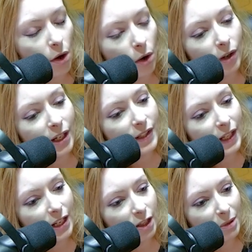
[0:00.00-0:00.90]
or
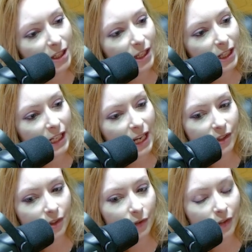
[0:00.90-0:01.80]
indicating the beginning and
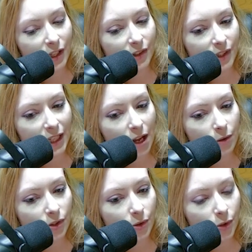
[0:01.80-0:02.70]
end of feasts,
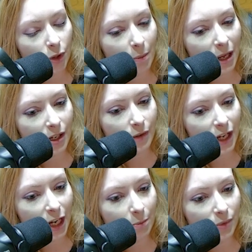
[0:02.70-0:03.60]
councils, or competitive
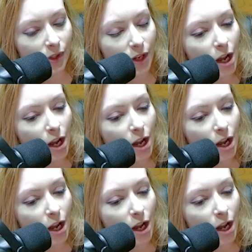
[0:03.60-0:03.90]
games.